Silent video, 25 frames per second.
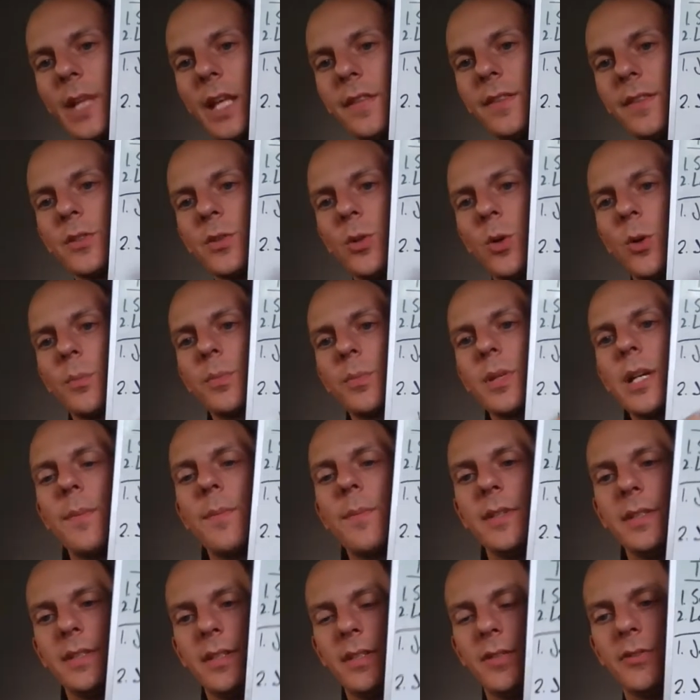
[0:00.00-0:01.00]
this whole
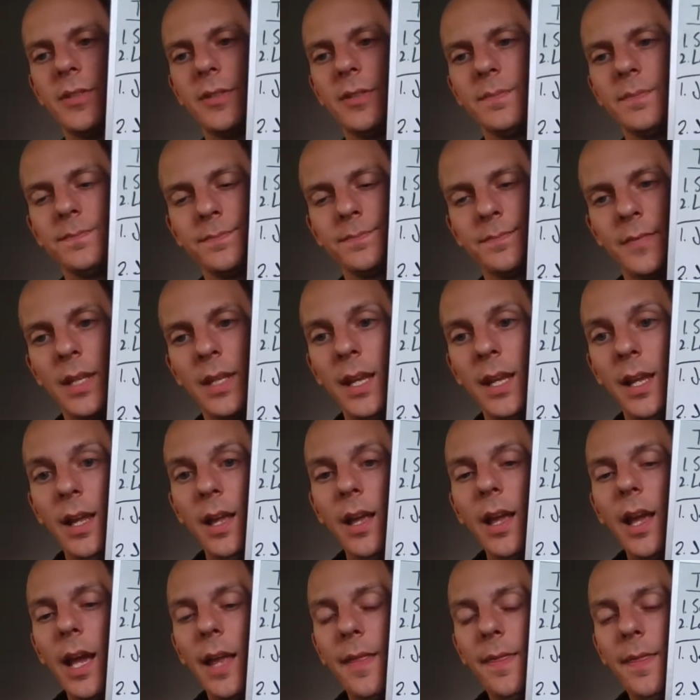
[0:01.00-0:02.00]
proposition.
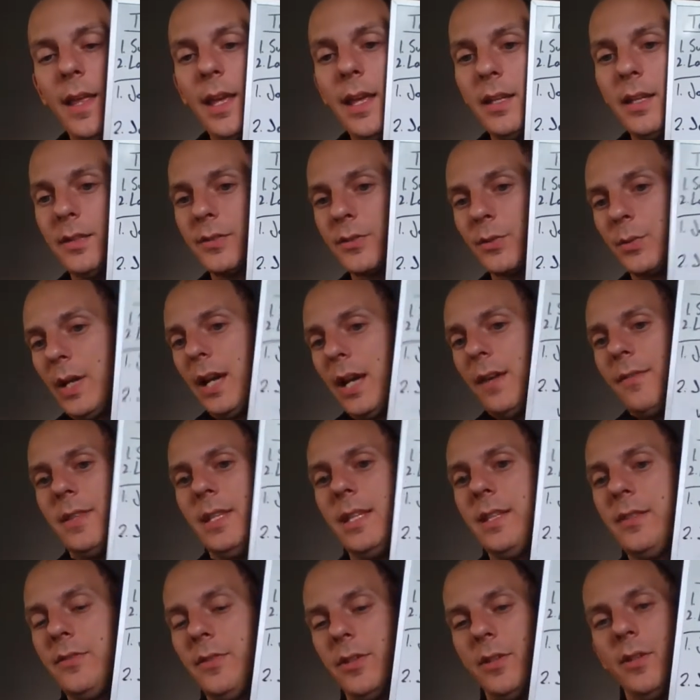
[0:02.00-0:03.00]
And then, so we have
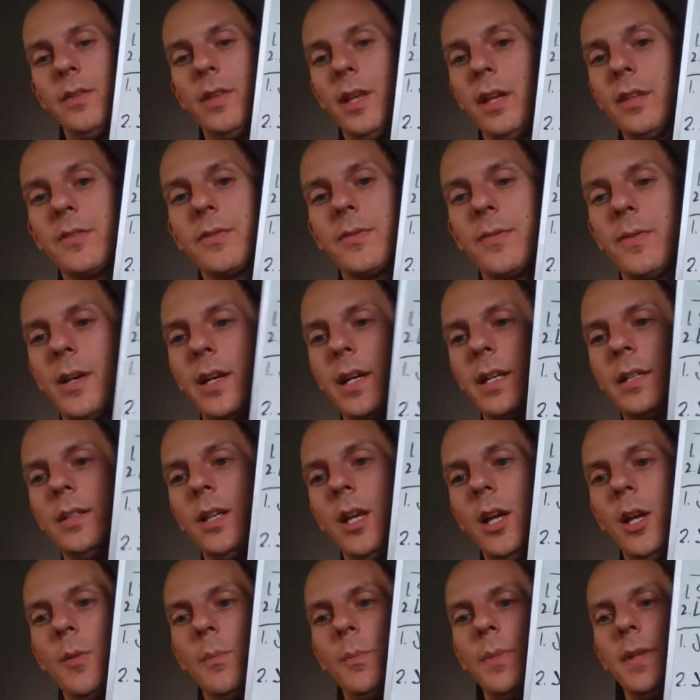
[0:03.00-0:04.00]
these two, that's fine.
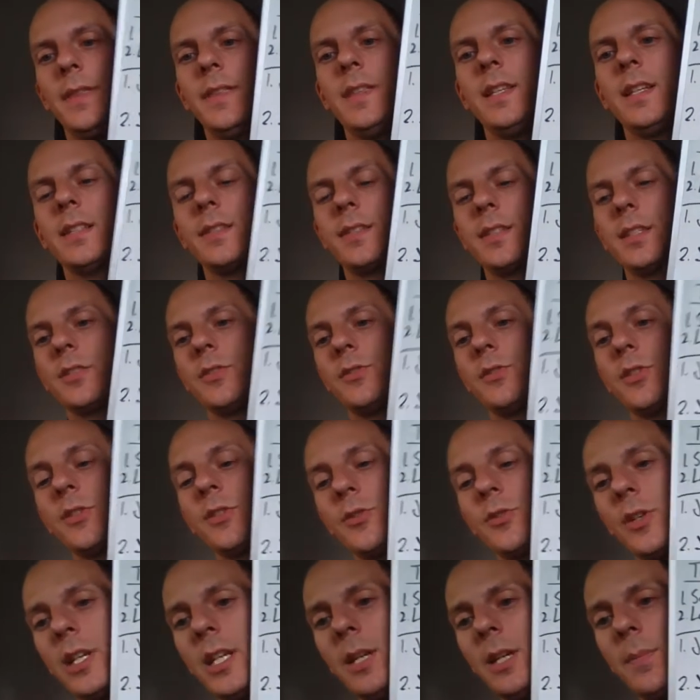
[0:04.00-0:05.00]
But the, the, the
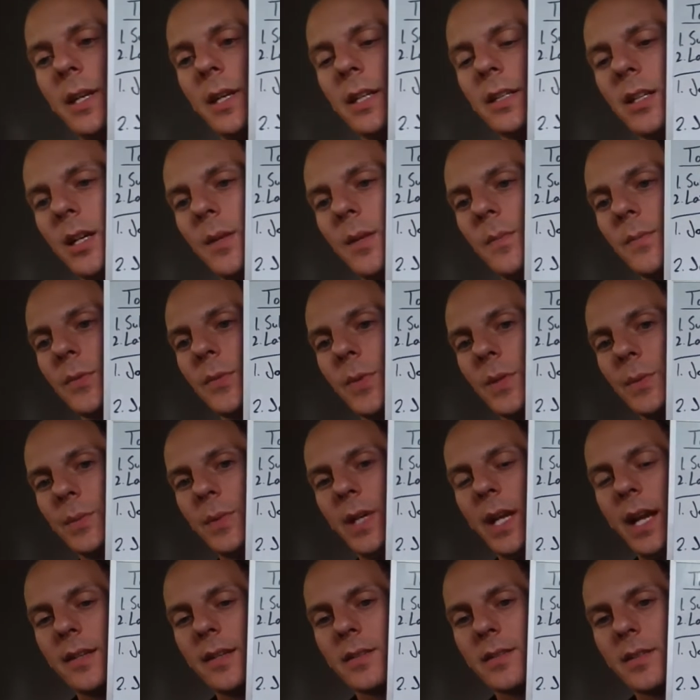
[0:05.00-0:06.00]
tricky bit comes when
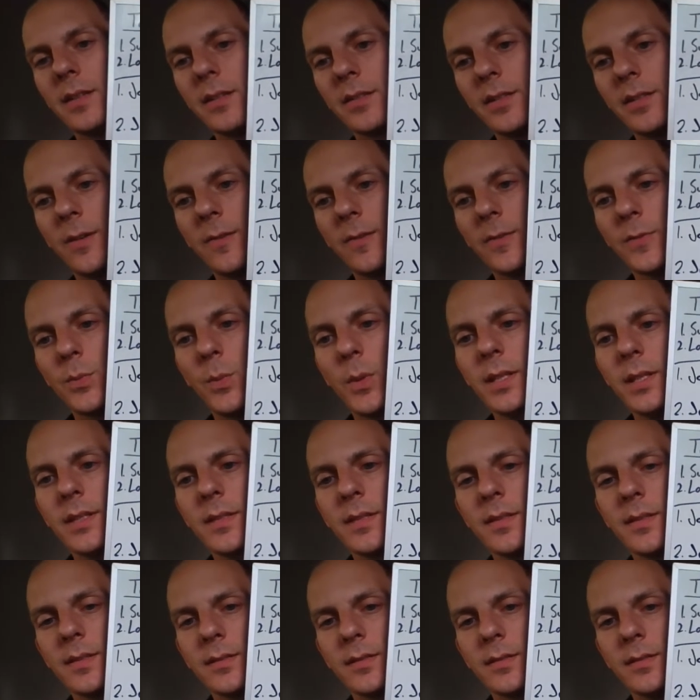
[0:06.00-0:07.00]
we ask ourselves,
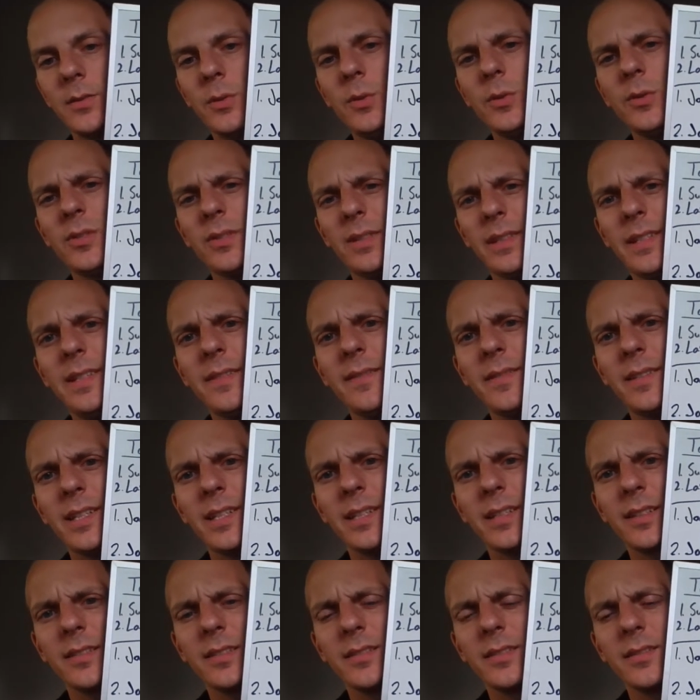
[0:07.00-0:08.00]
what's who's
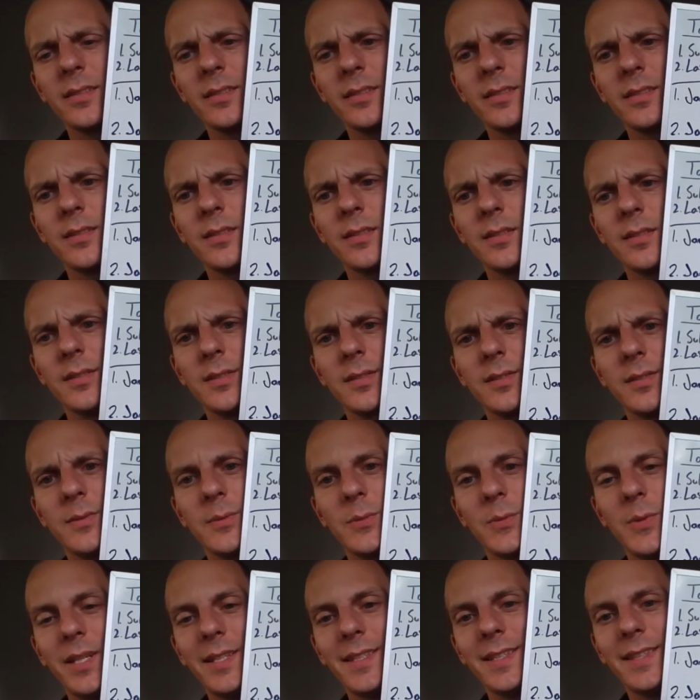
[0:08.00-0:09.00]
leaving?
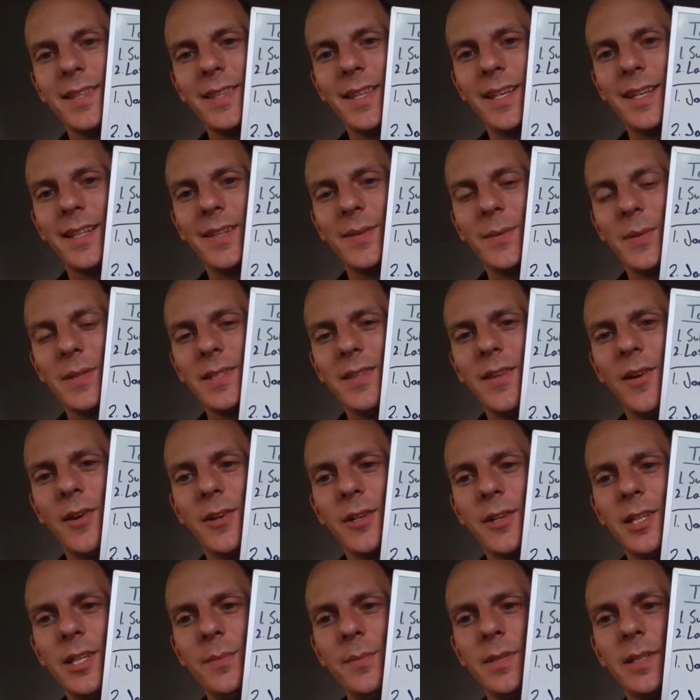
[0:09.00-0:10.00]
What's the, what's the
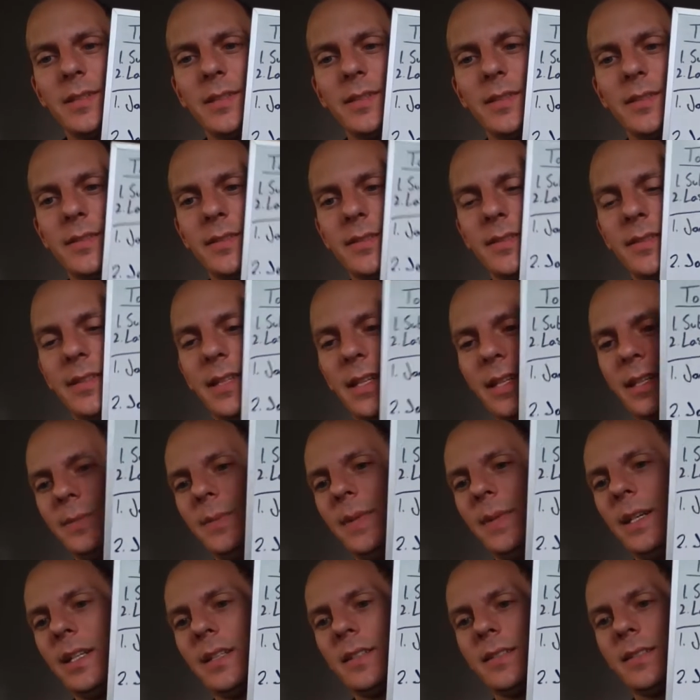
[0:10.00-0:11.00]
argument that is
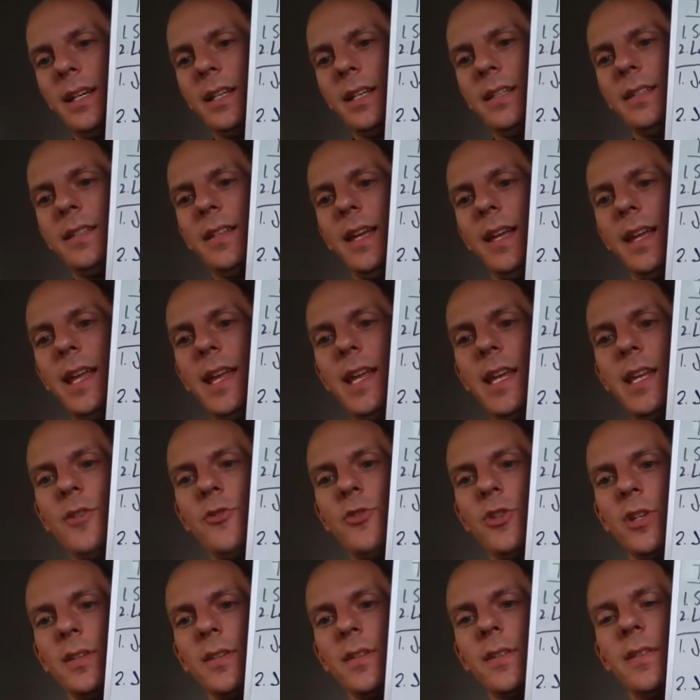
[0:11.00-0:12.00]
being assigned the
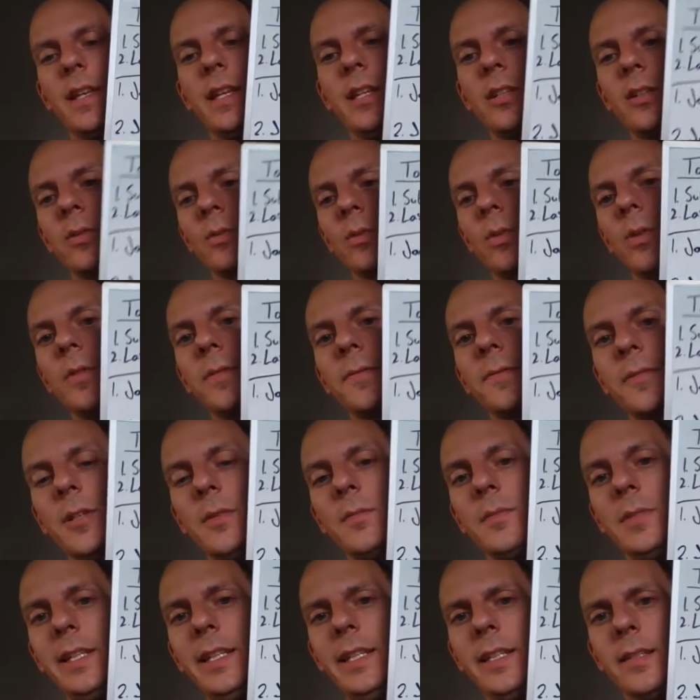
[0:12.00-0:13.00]
agent theta role
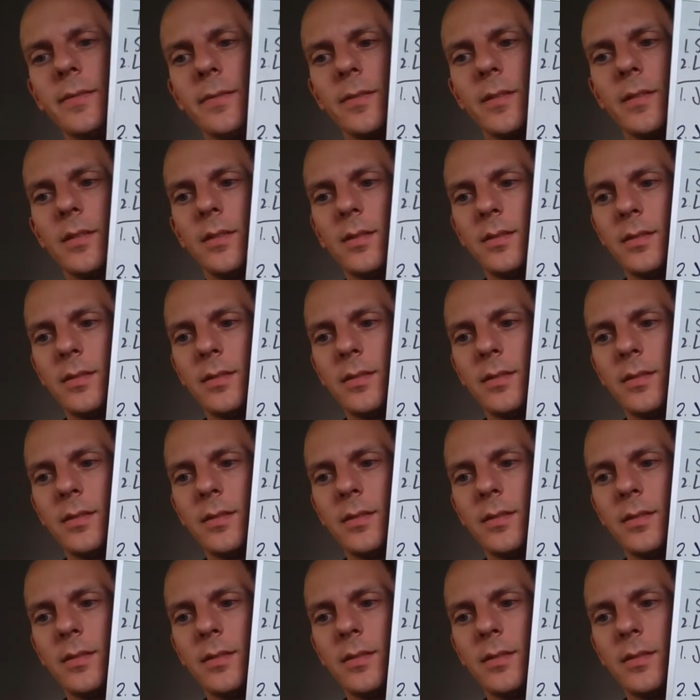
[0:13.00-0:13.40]
from leave?